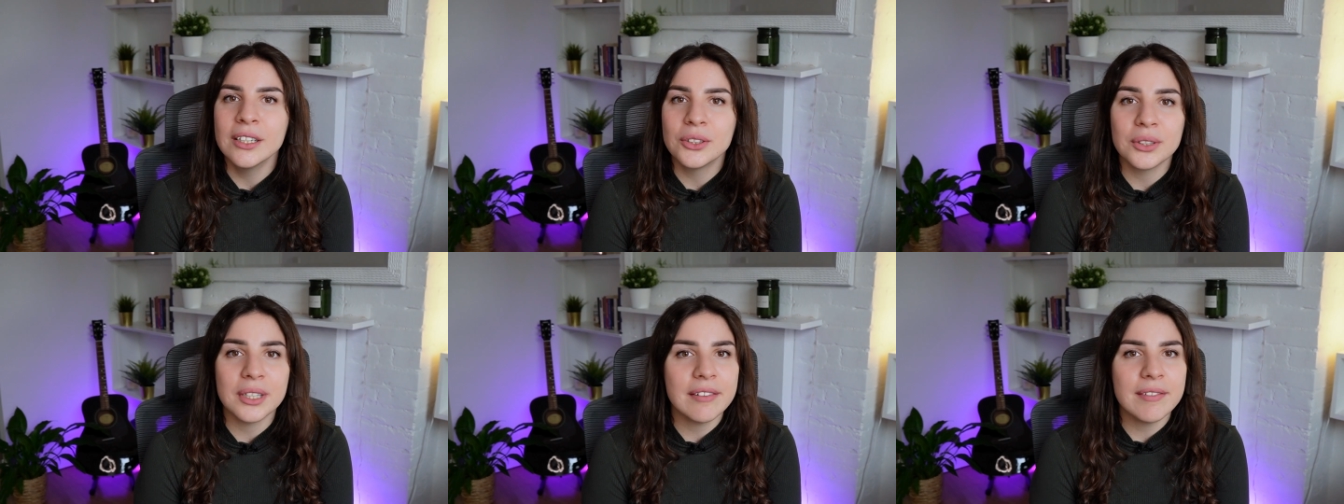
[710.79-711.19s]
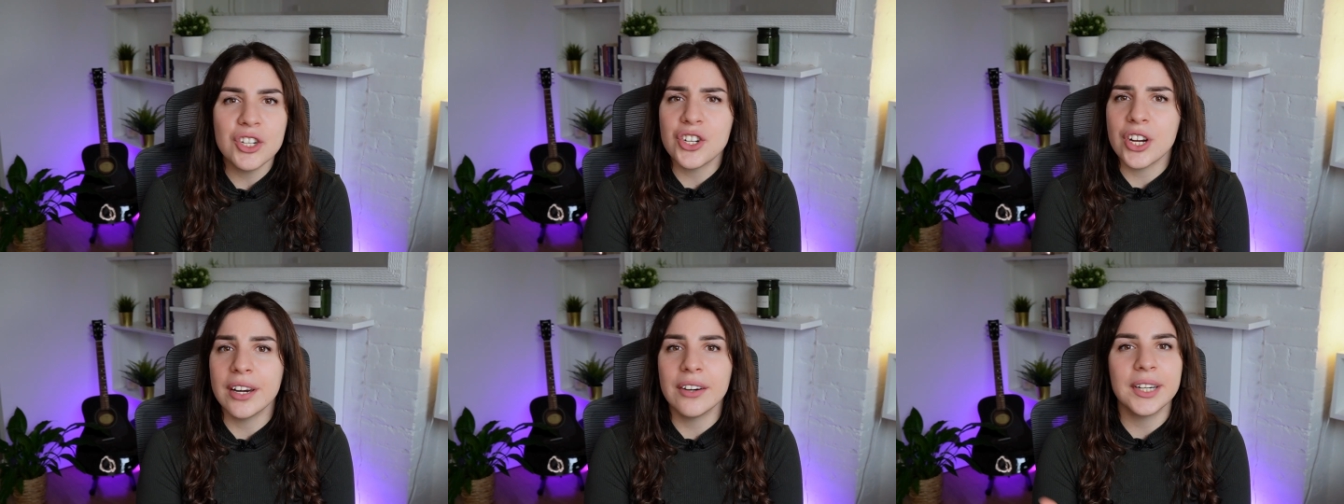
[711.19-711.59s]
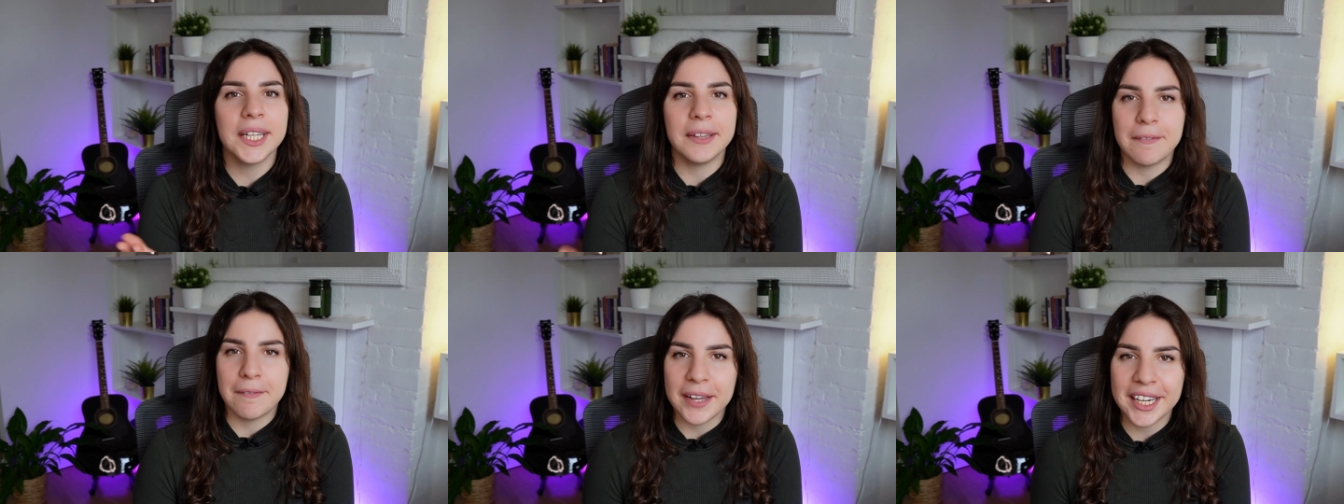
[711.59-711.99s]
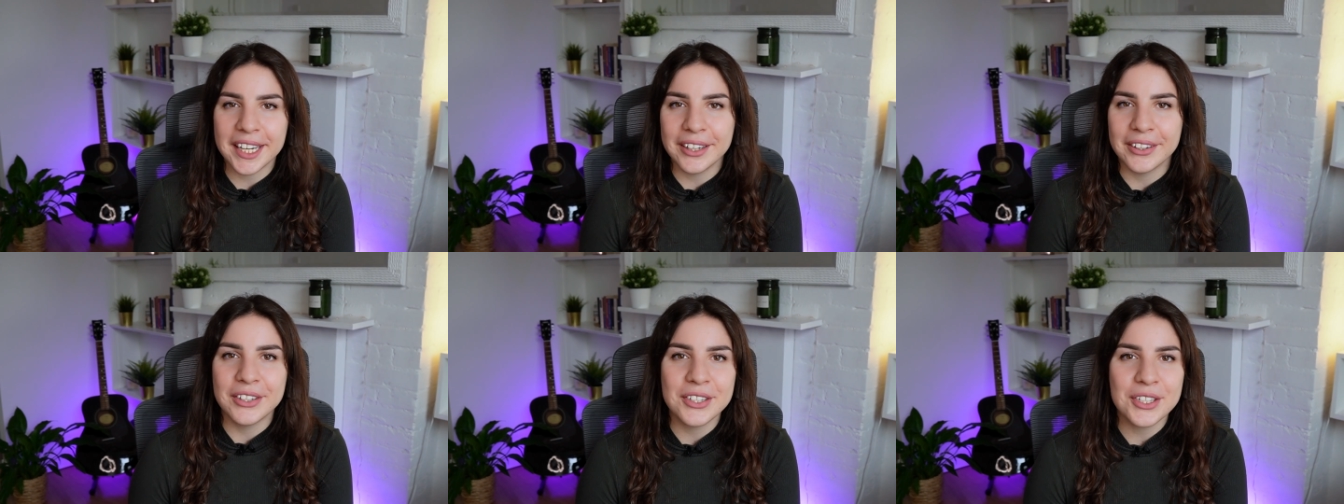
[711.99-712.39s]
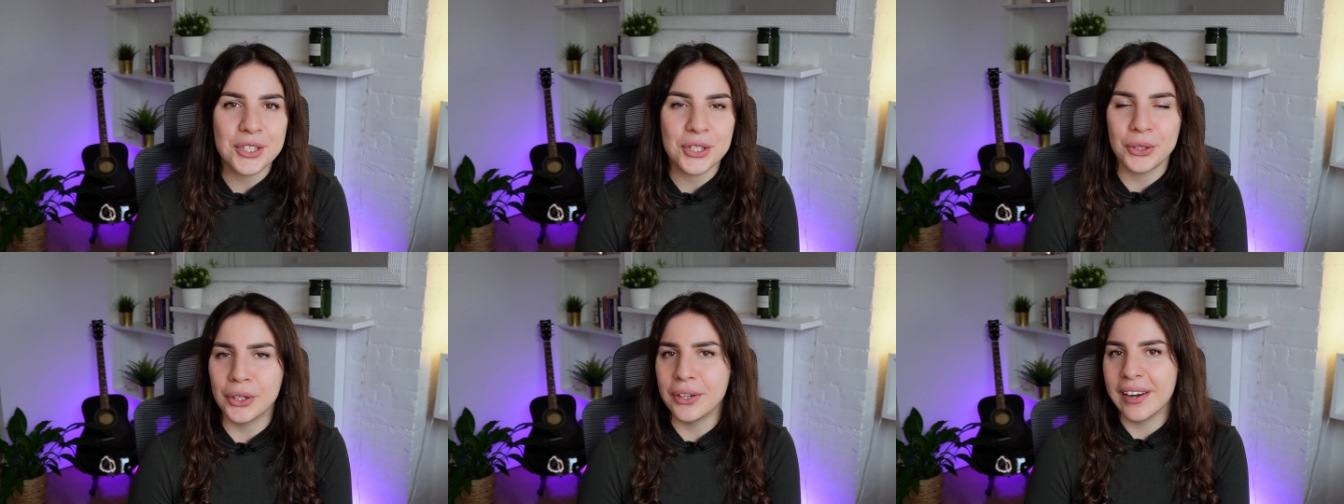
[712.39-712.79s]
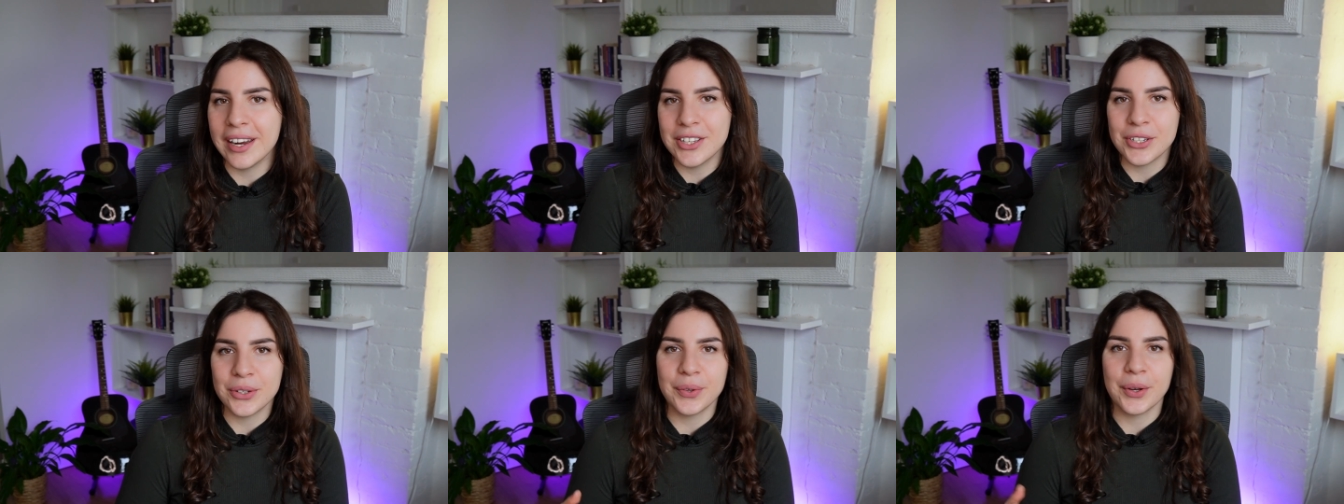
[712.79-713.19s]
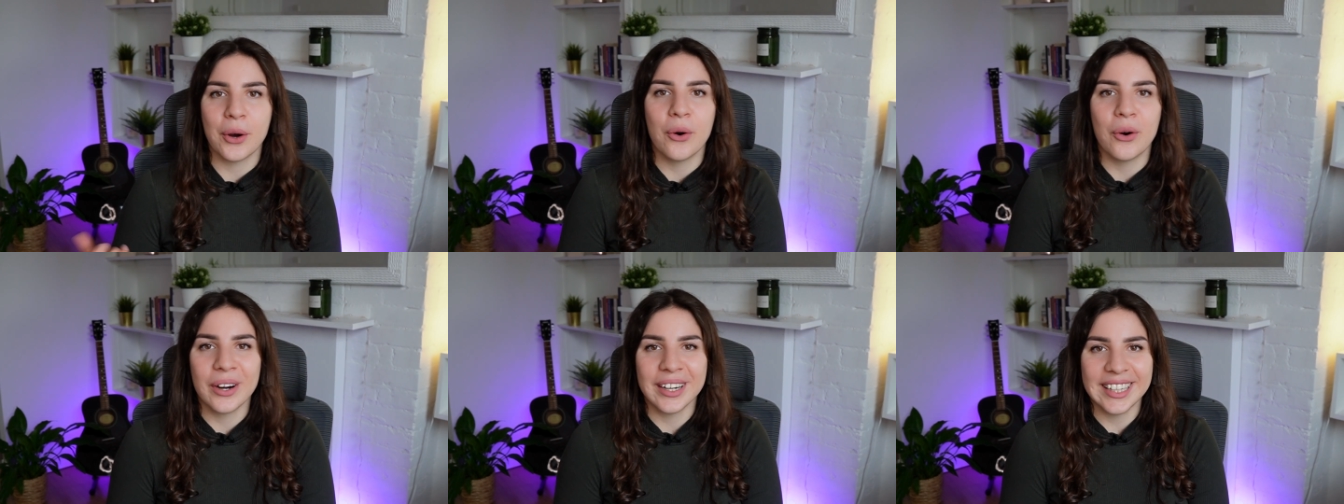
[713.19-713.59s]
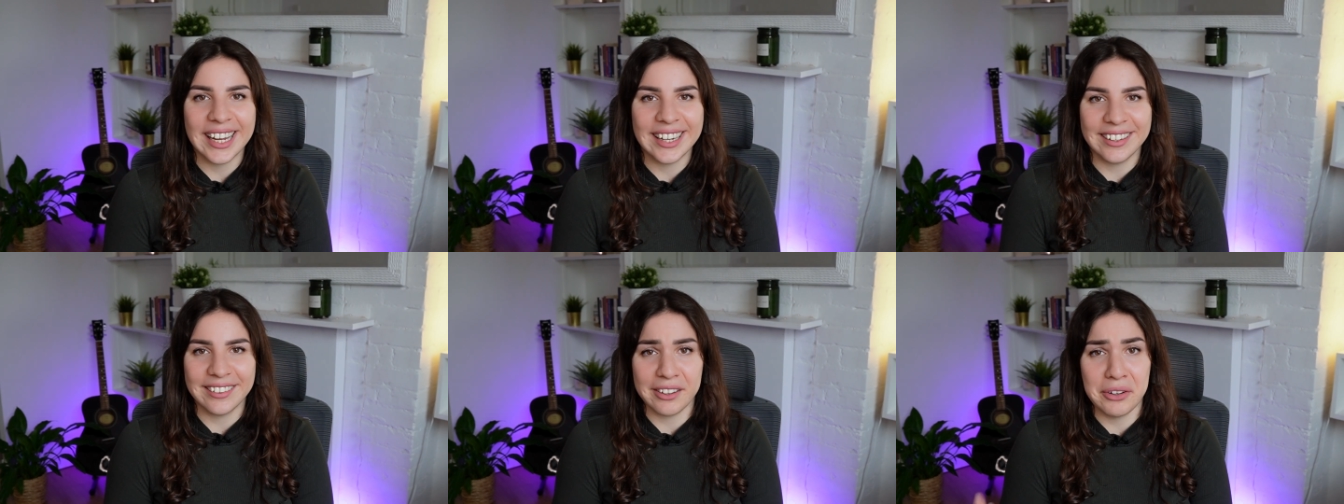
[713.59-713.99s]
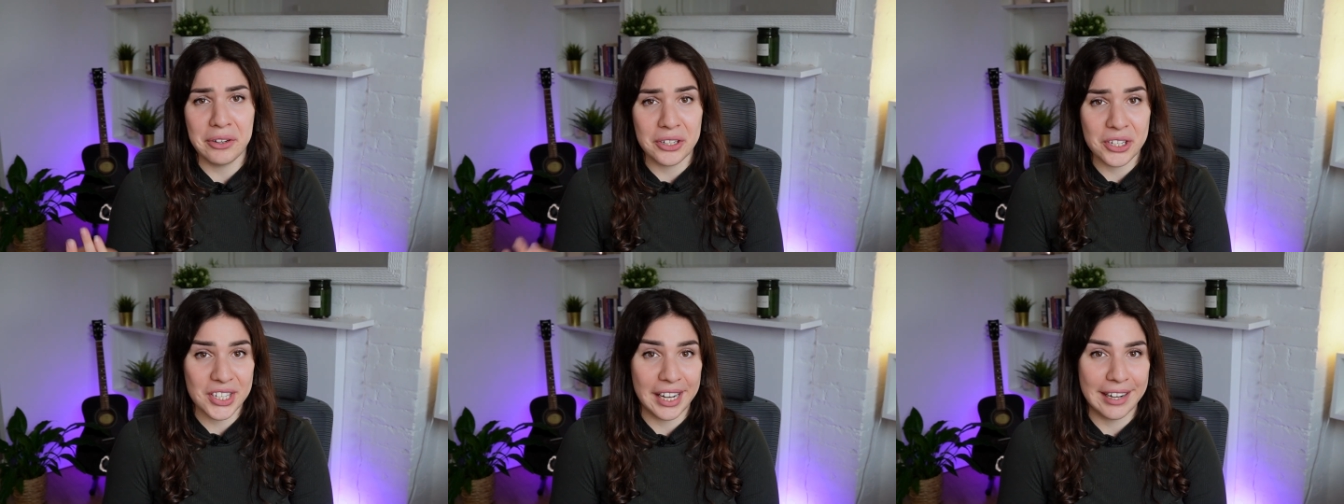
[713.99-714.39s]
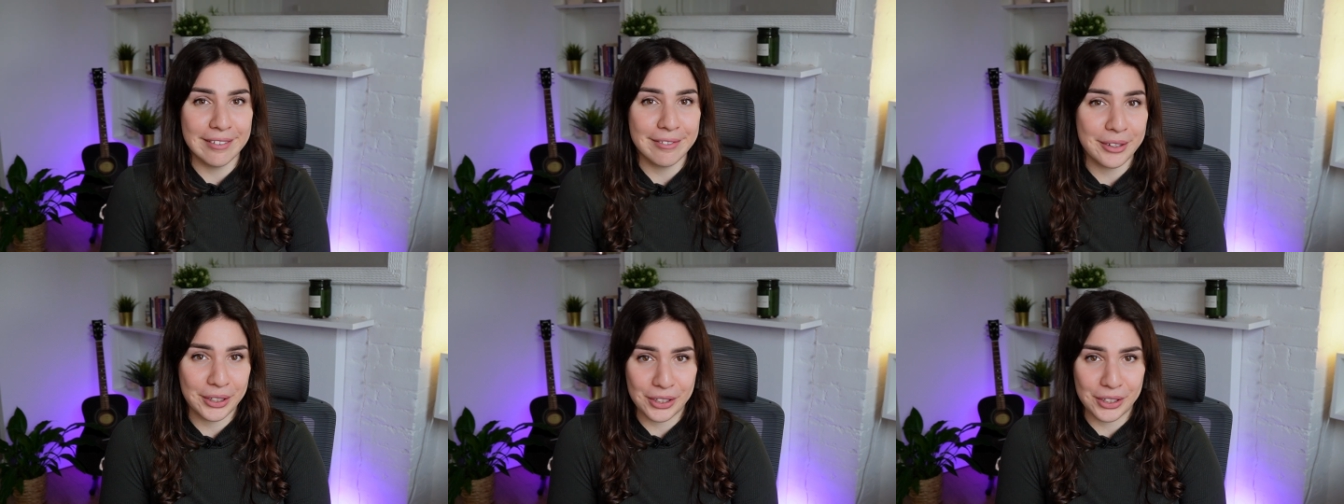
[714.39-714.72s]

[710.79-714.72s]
to even generate videos. You don't need to record anything yourself.